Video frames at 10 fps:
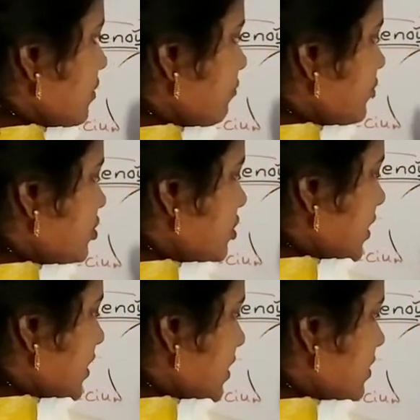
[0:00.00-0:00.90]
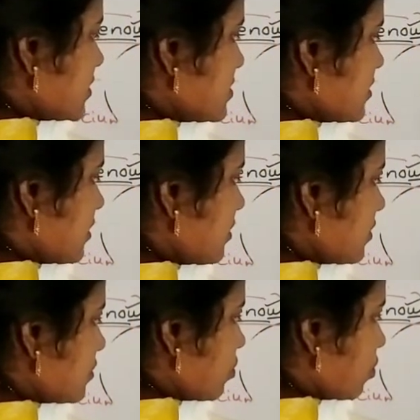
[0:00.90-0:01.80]
which contains the
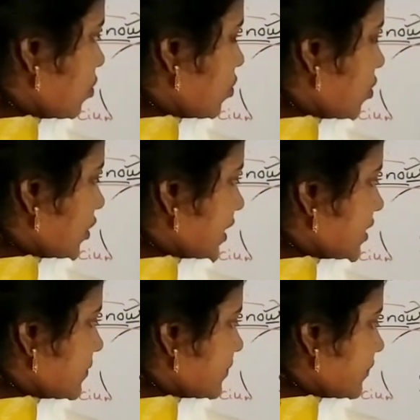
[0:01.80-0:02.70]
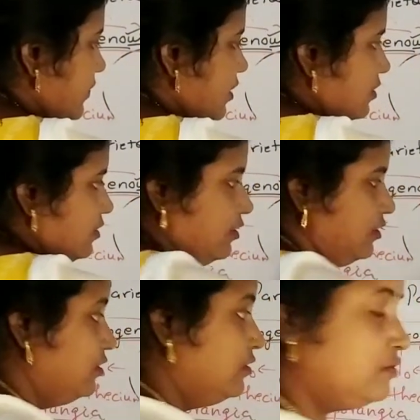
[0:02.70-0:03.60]
water.
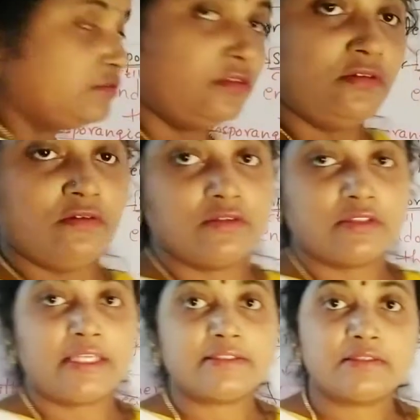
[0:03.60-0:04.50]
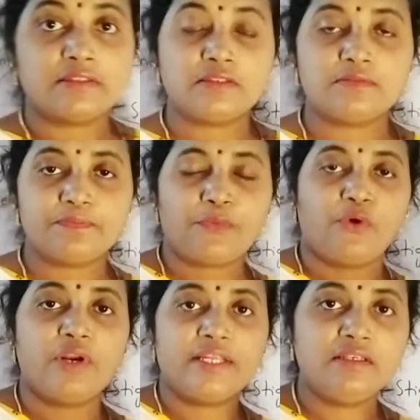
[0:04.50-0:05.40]
So the
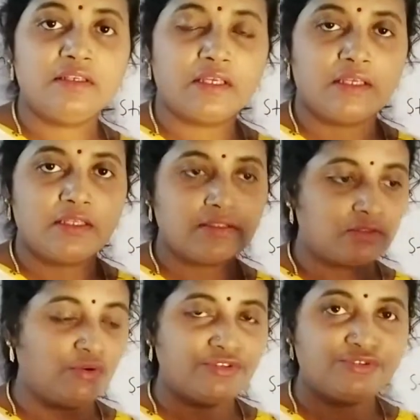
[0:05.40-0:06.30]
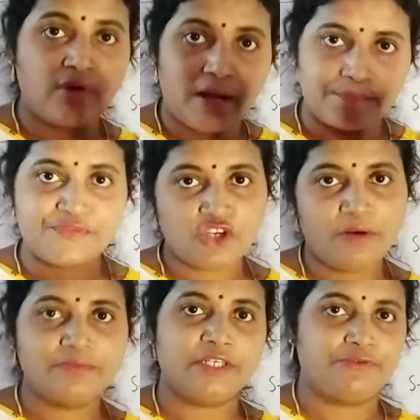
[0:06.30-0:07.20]
pollen is going to
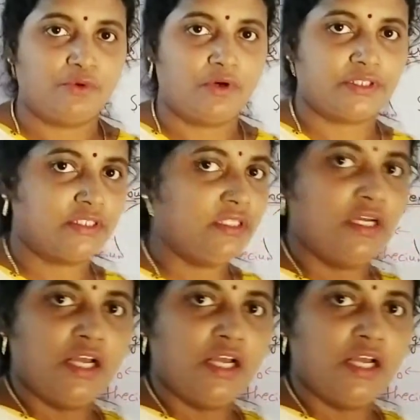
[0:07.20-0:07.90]
absorb that water,